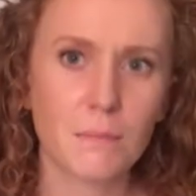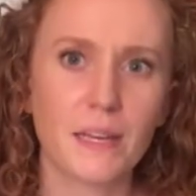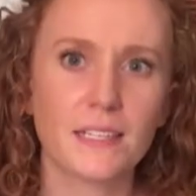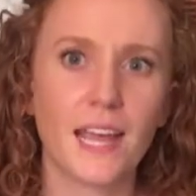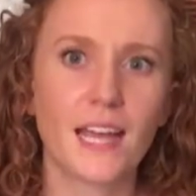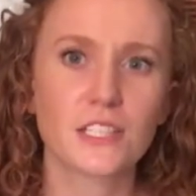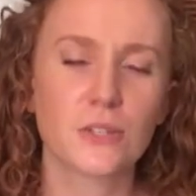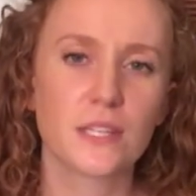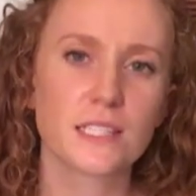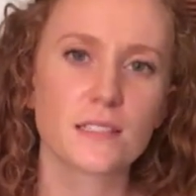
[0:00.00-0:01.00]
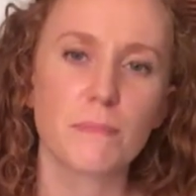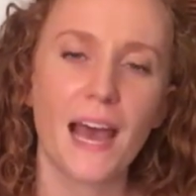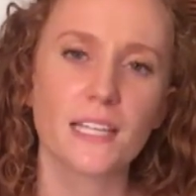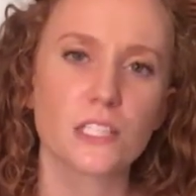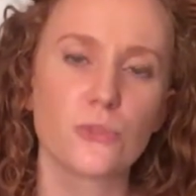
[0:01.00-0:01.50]
But yeah, so this
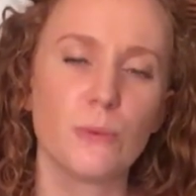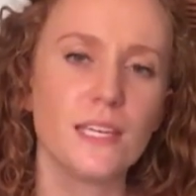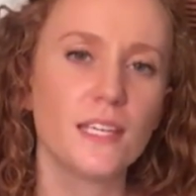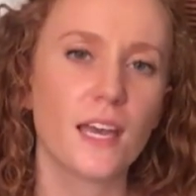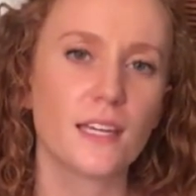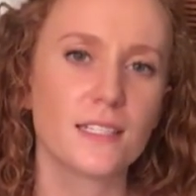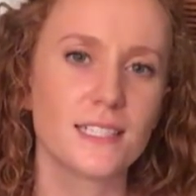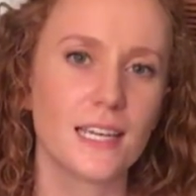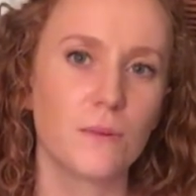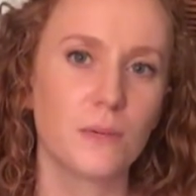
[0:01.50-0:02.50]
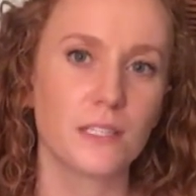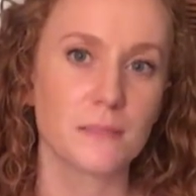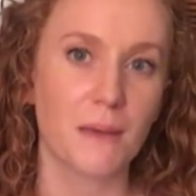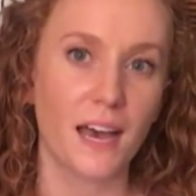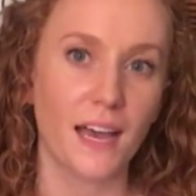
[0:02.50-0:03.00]
past weekend, it
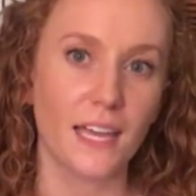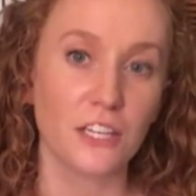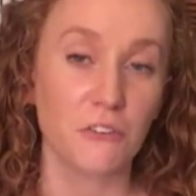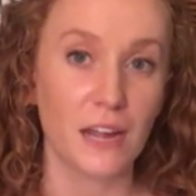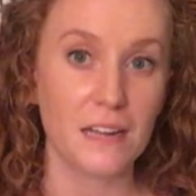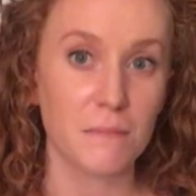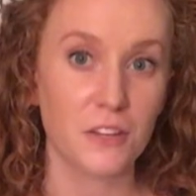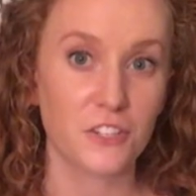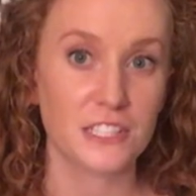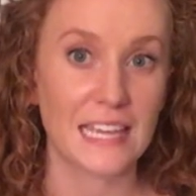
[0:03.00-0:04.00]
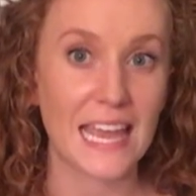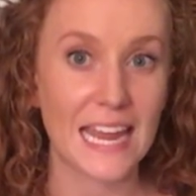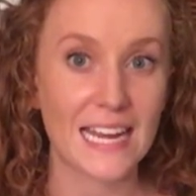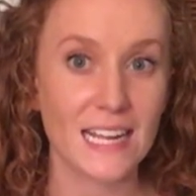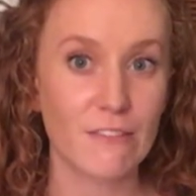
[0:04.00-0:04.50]
was my grandmother's
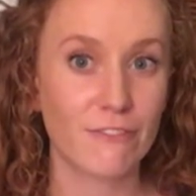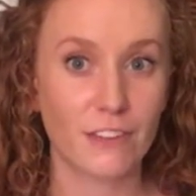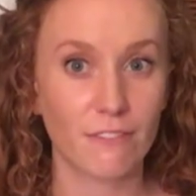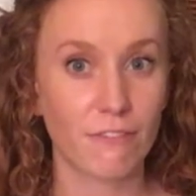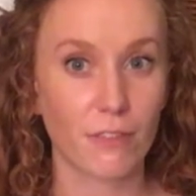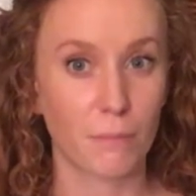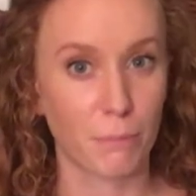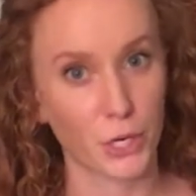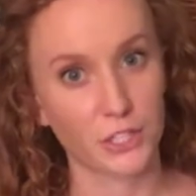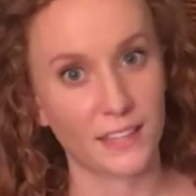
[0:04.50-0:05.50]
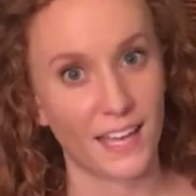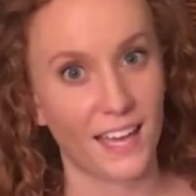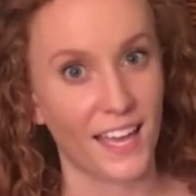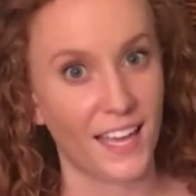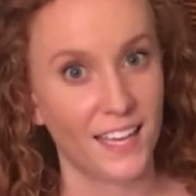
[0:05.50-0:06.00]
85th
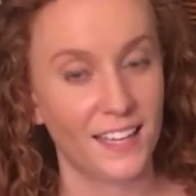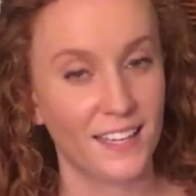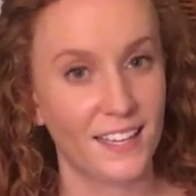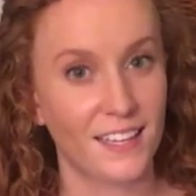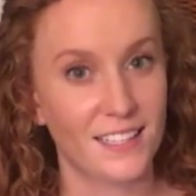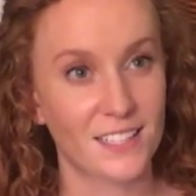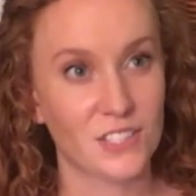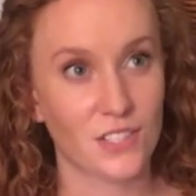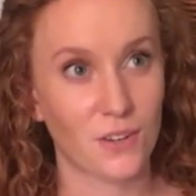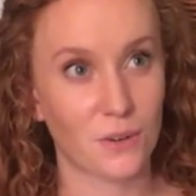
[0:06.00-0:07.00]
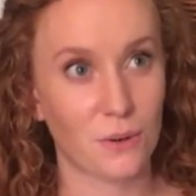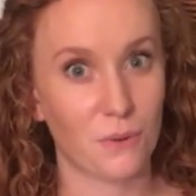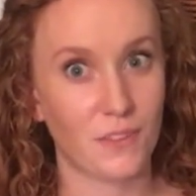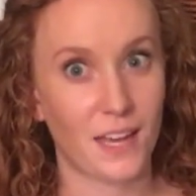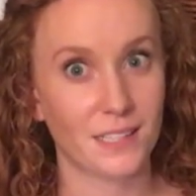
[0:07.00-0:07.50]
birthday.
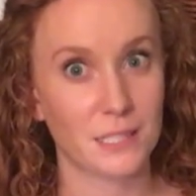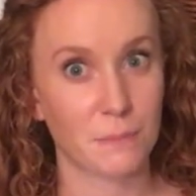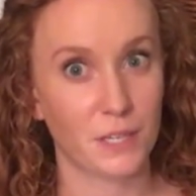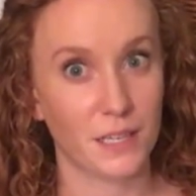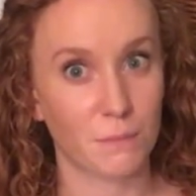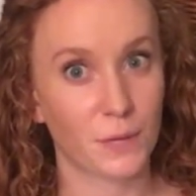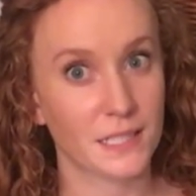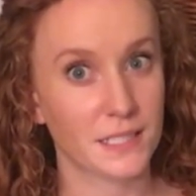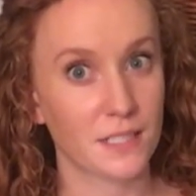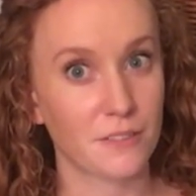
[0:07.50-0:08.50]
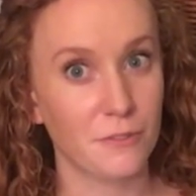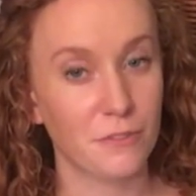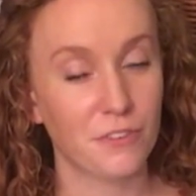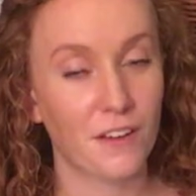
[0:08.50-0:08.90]
So that's pretty impressive.